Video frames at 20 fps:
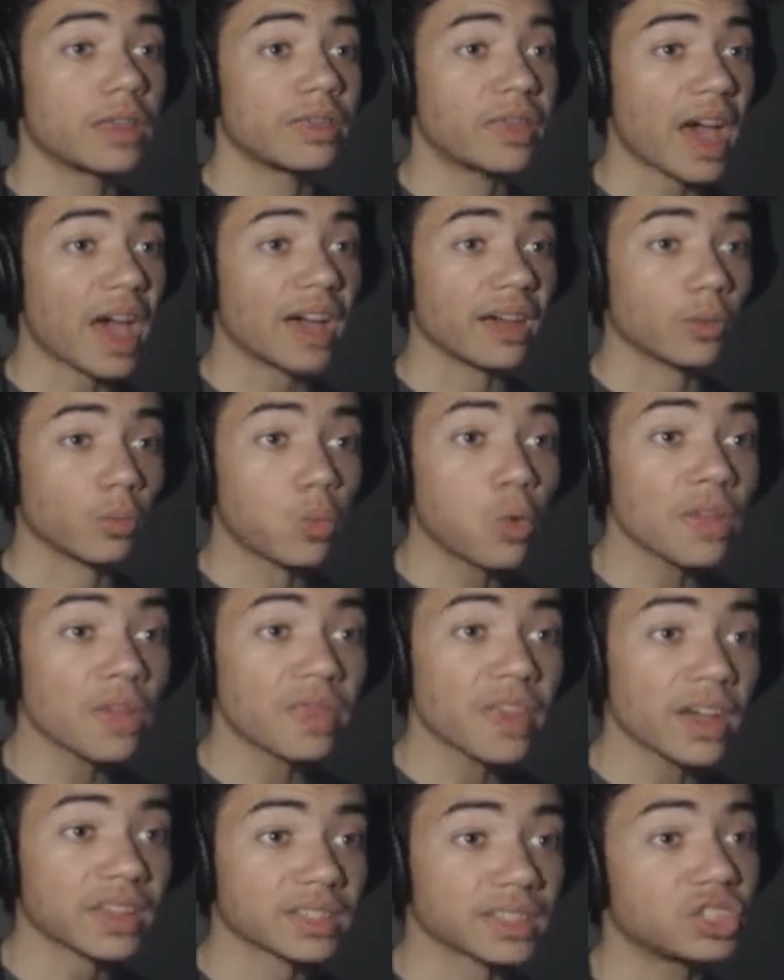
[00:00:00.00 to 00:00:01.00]
That
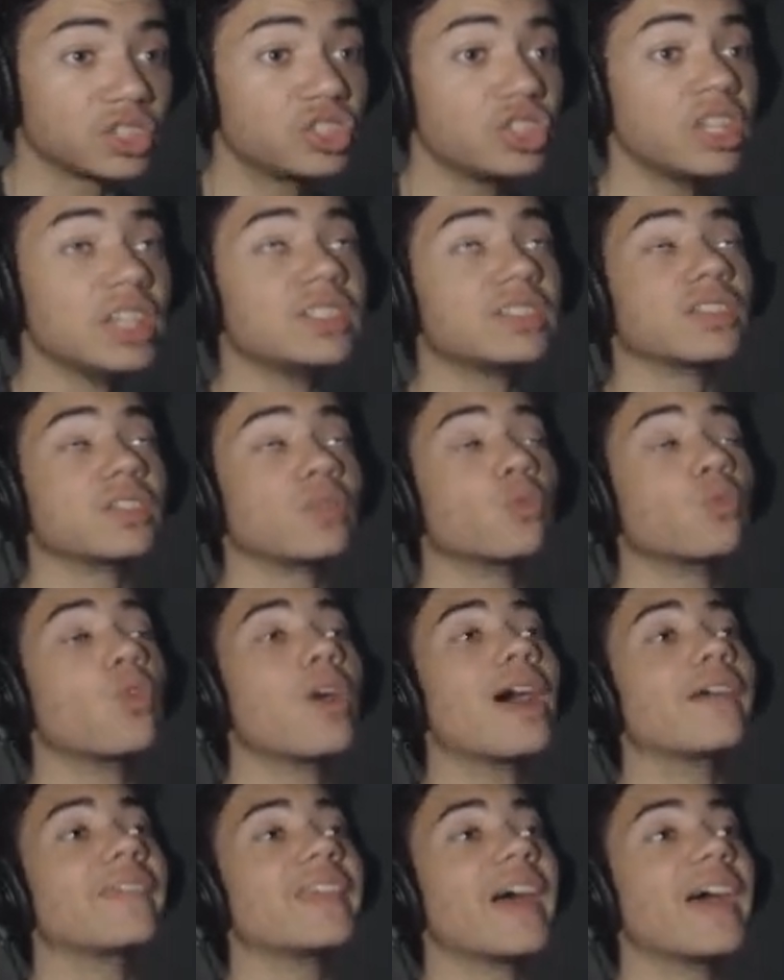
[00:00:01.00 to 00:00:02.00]
1,000, Jesus,
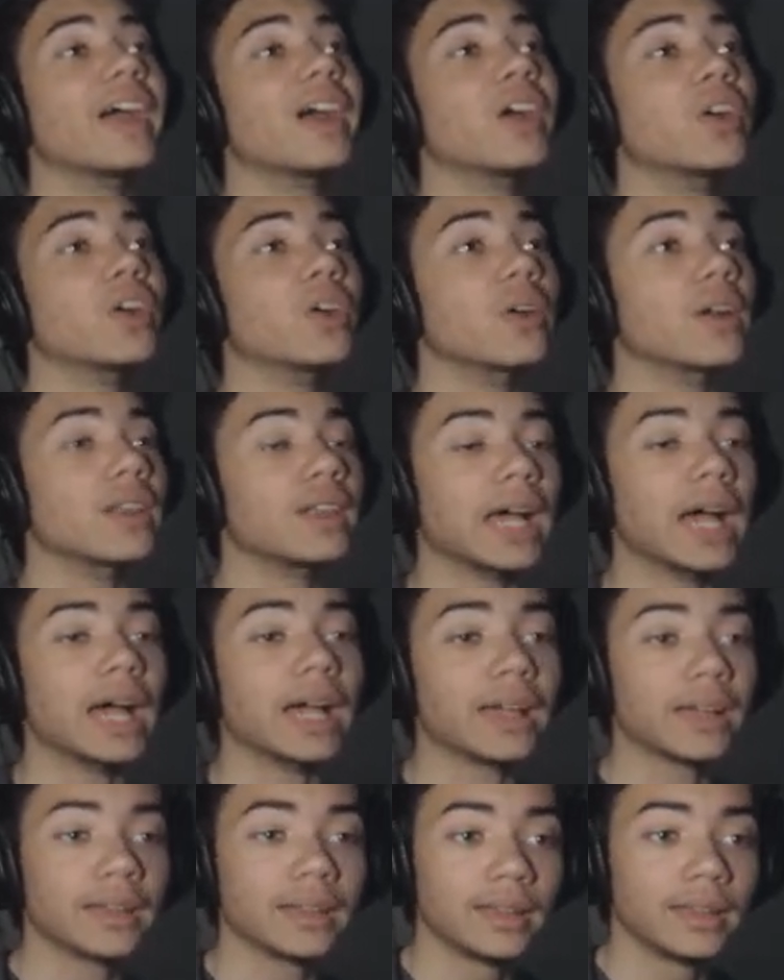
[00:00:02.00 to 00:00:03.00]
wow, that hurt a
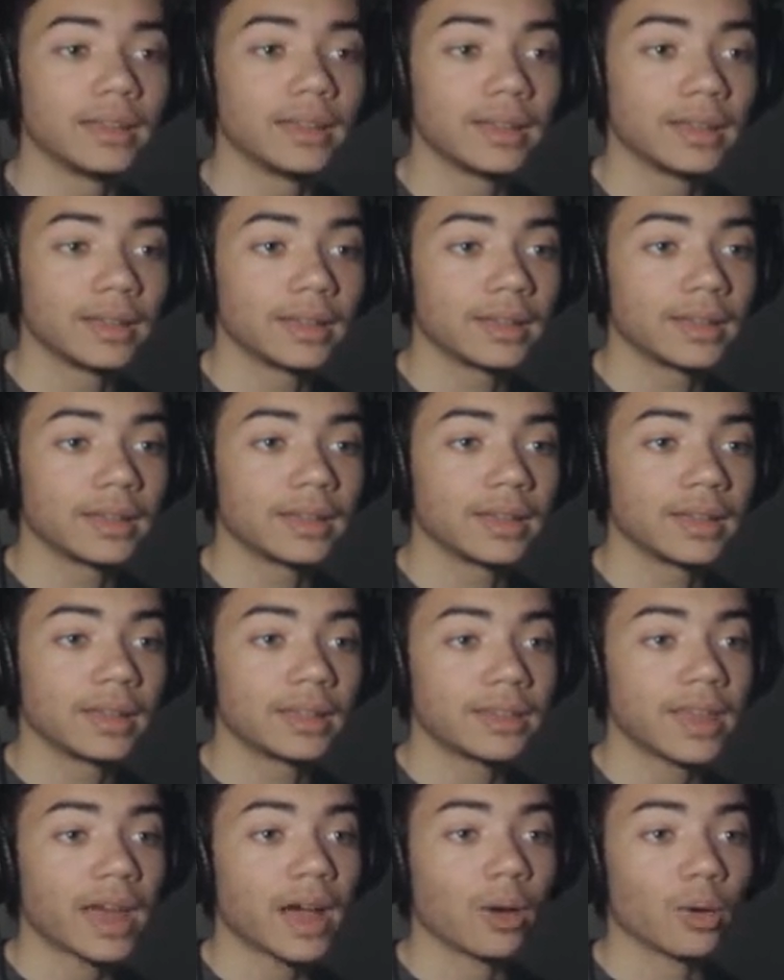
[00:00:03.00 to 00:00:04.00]
lot.
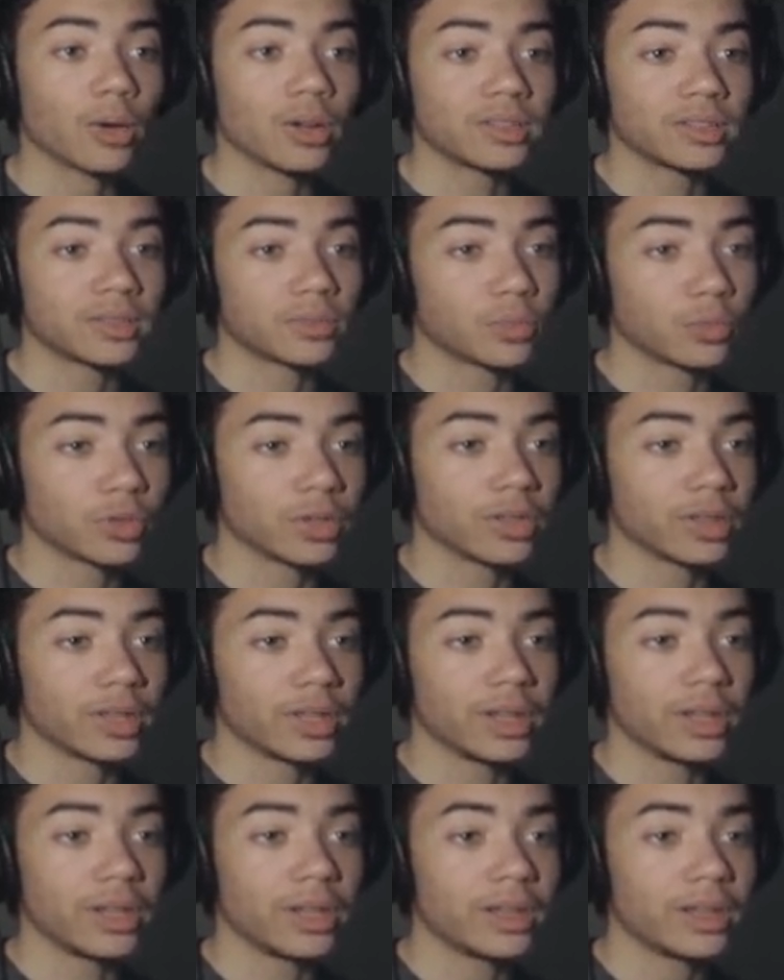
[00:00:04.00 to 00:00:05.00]
That was
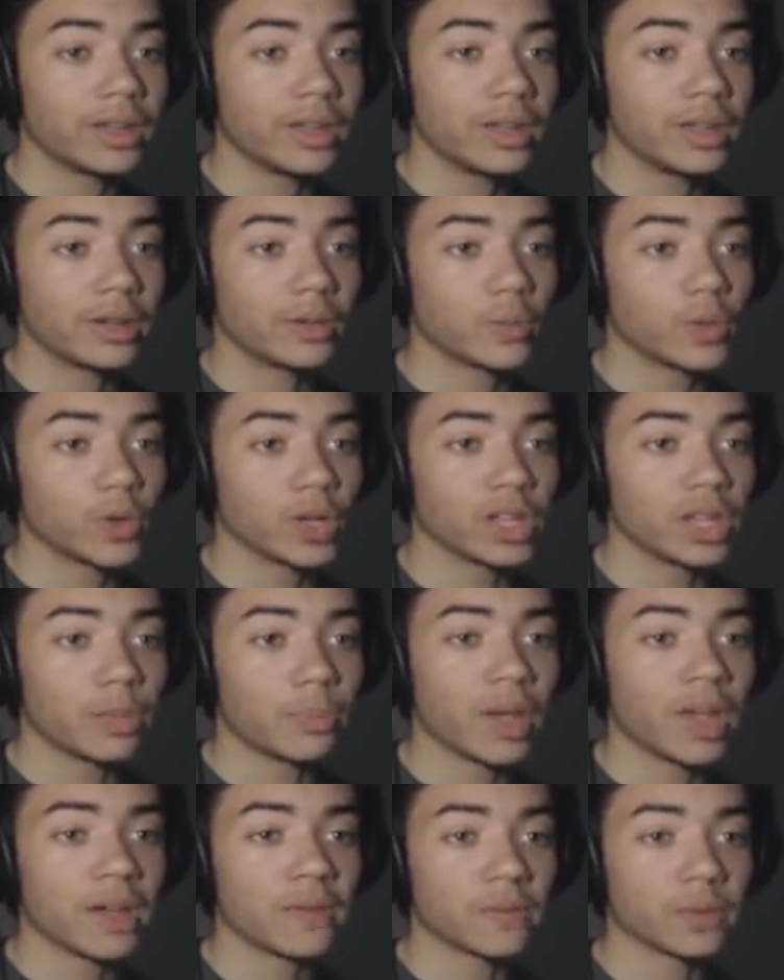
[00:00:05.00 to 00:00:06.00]
really, really
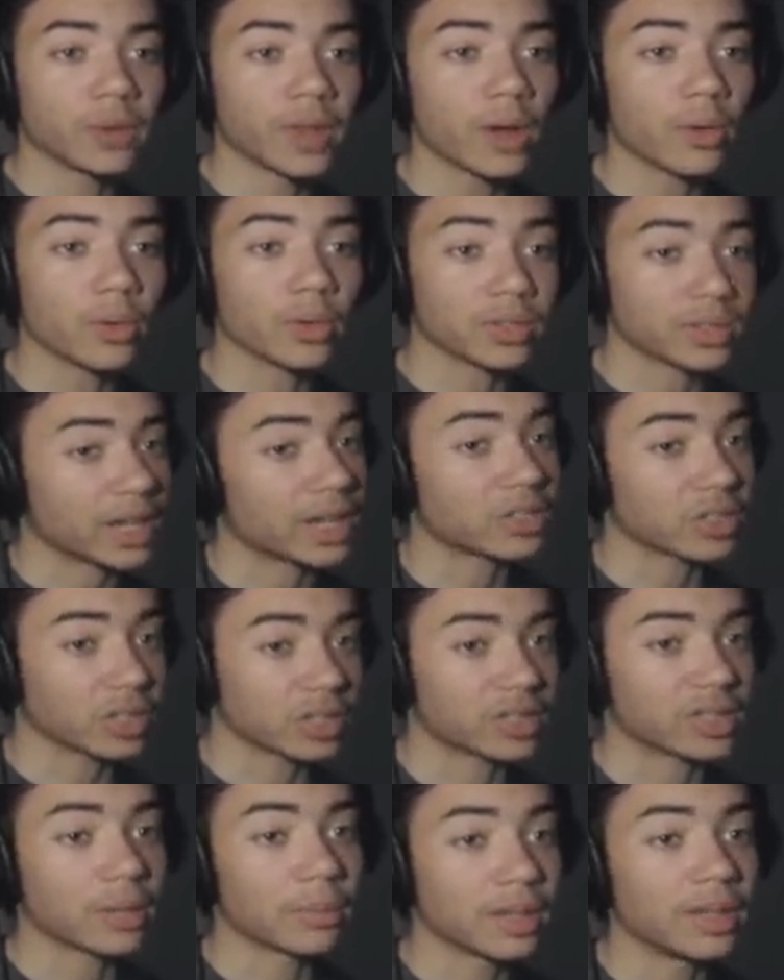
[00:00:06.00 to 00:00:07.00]
painful. That was
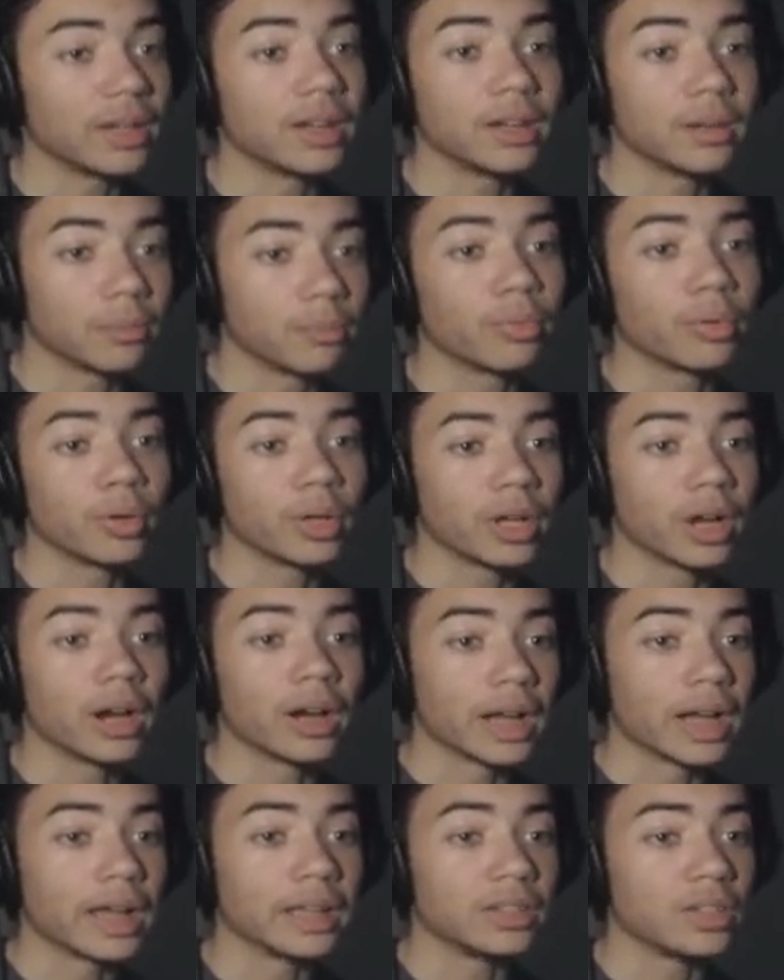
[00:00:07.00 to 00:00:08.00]
actually something pretty
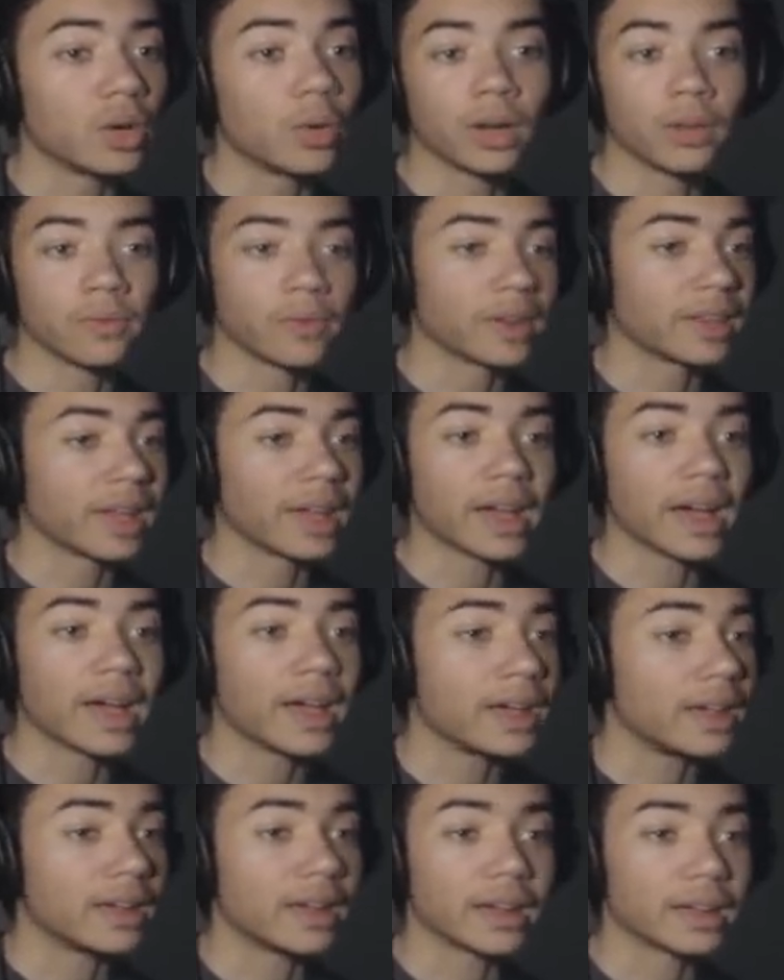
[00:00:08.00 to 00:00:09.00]
hard. I don't want to fight that
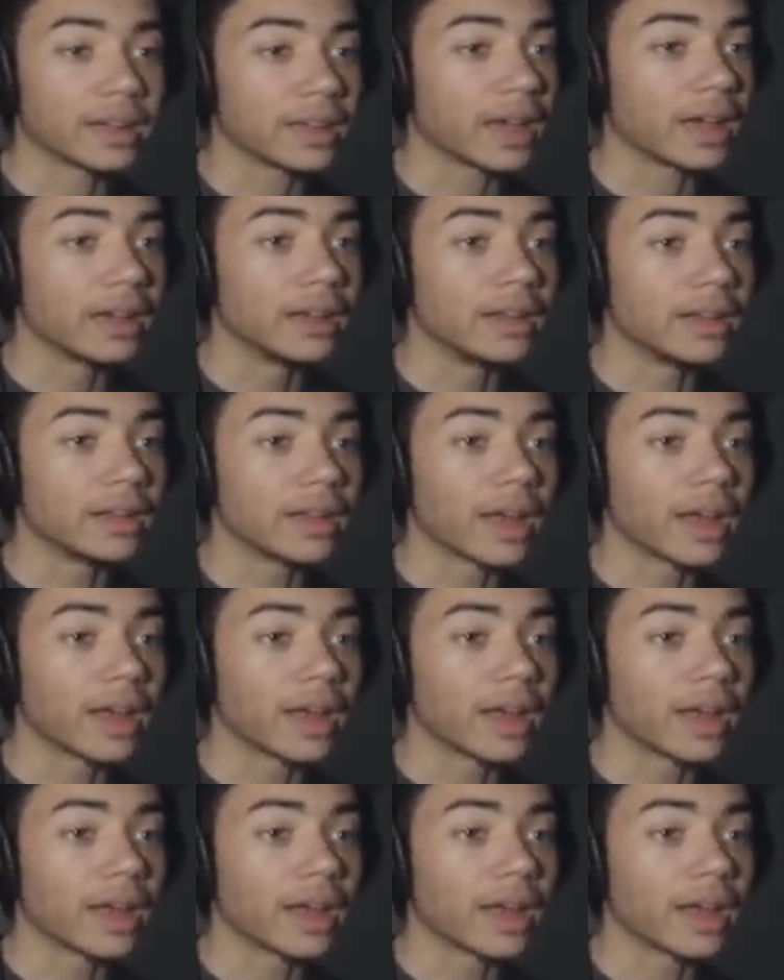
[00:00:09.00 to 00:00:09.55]
guy again.